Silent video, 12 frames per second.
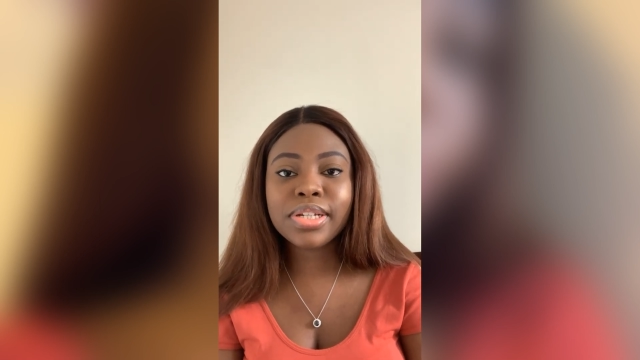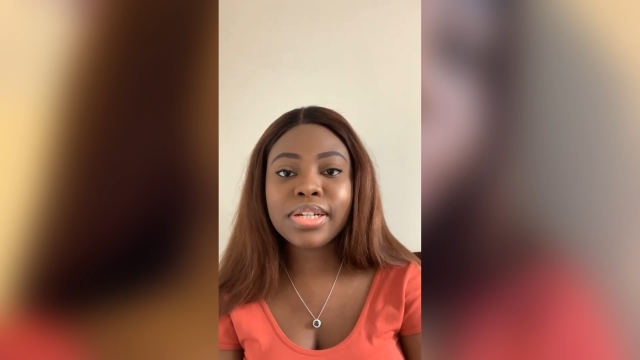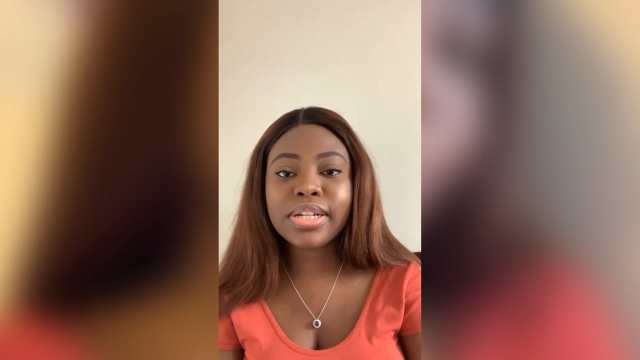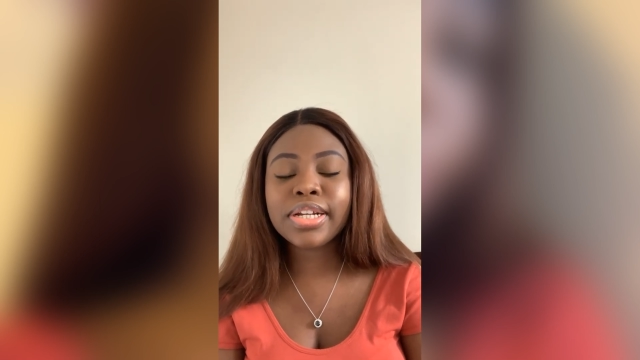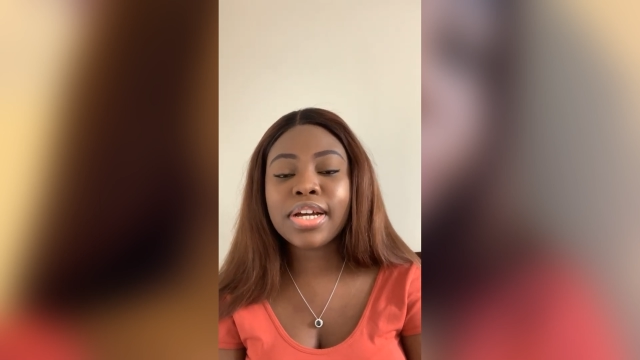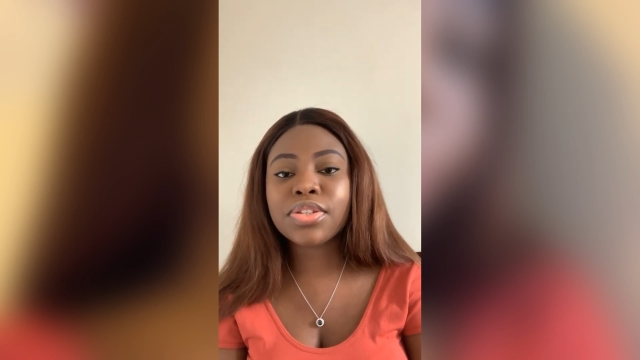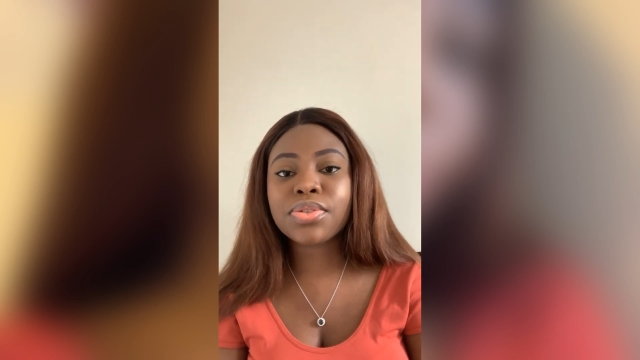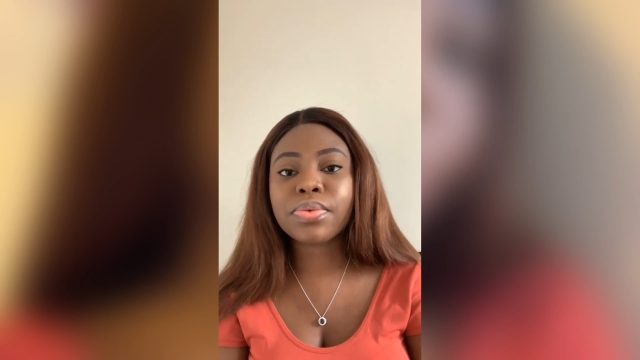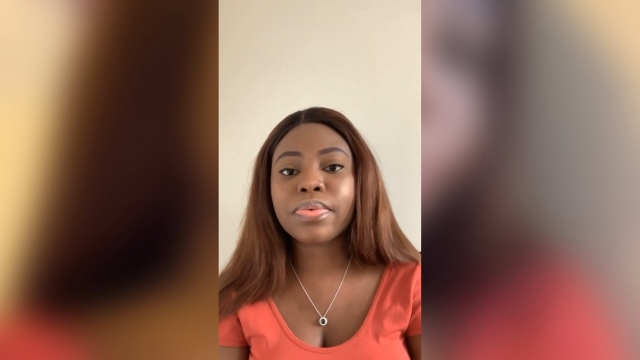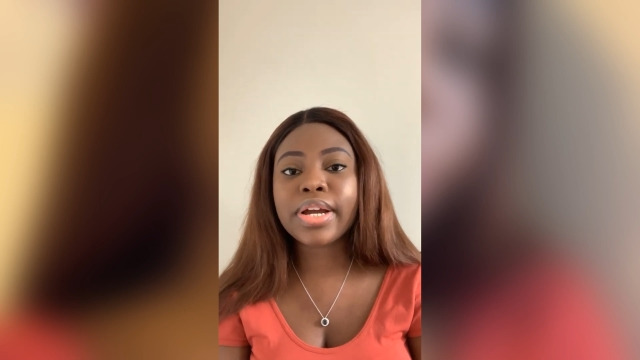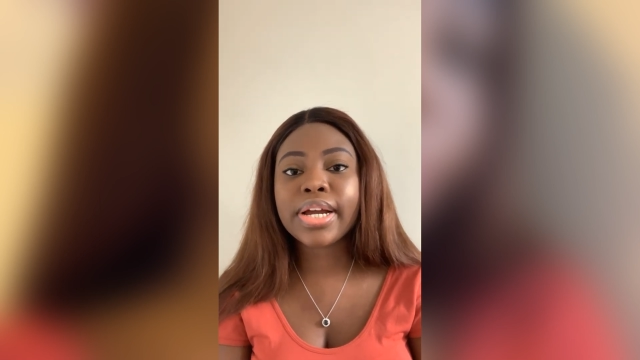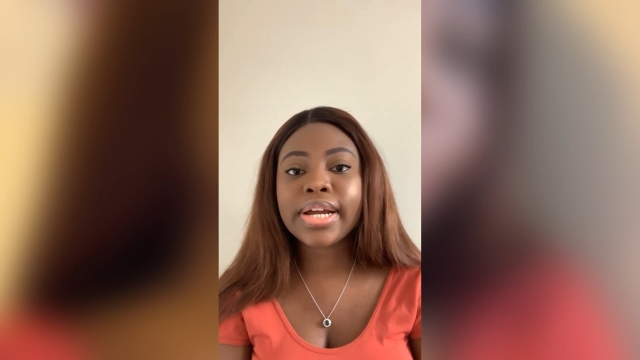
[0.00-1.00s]
learn how to
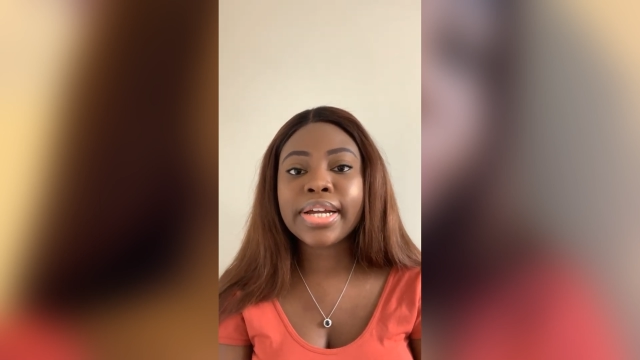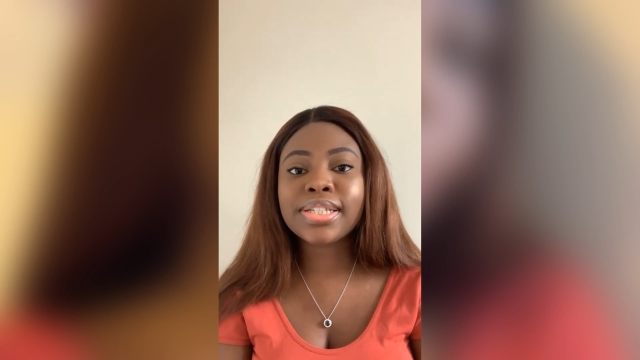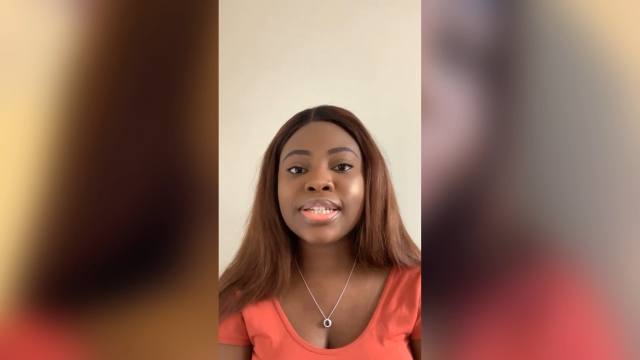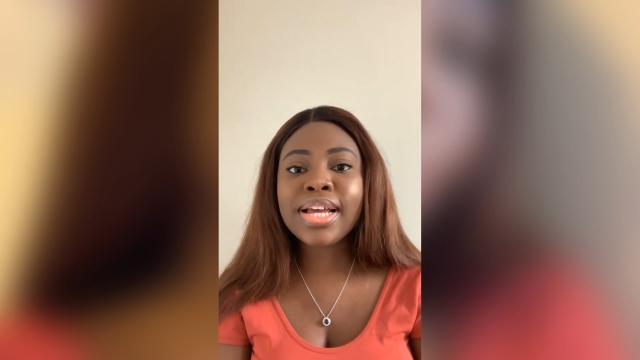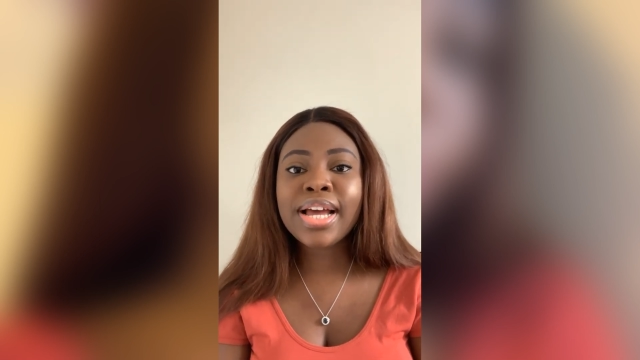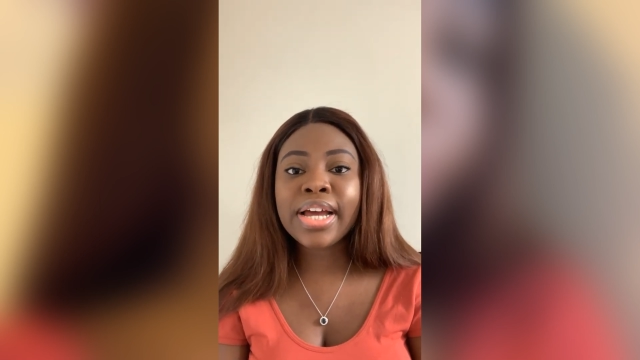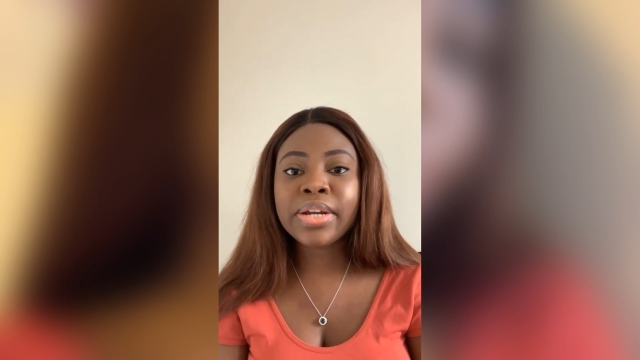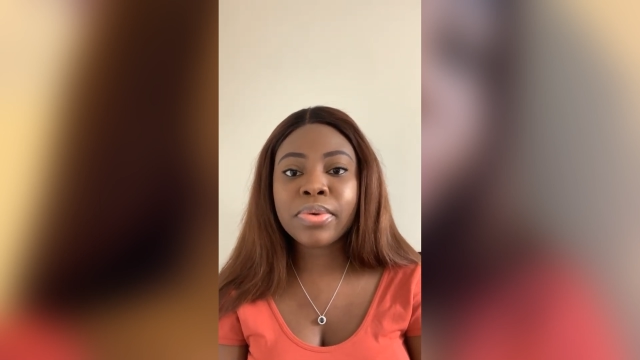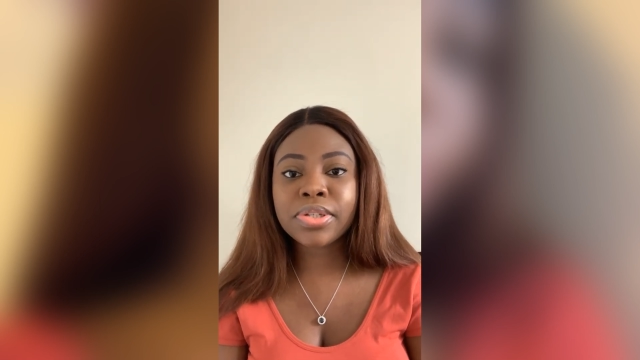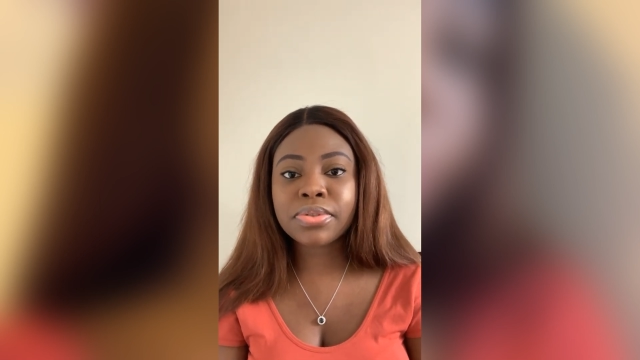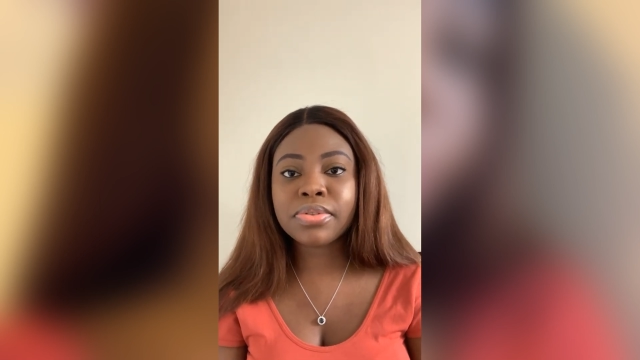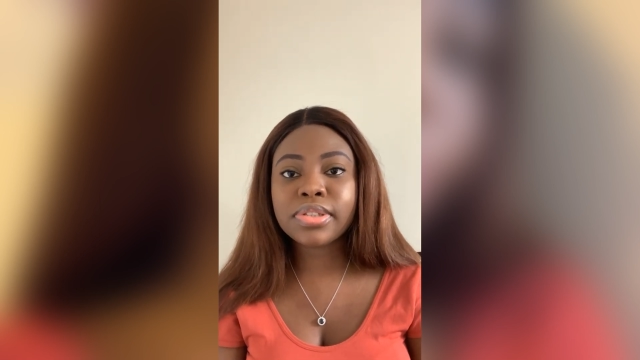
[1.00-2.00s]
write, and it
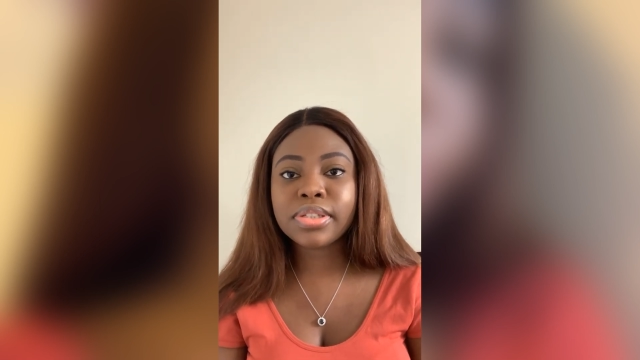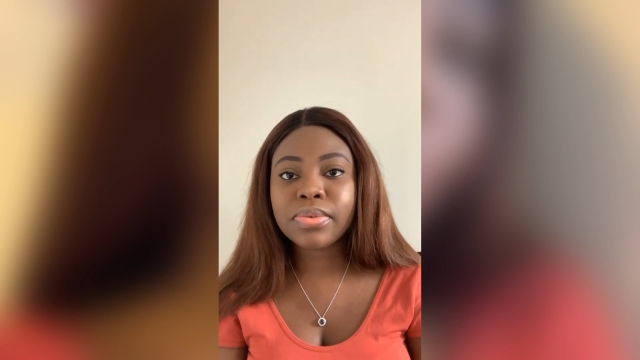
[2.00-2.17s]
was good.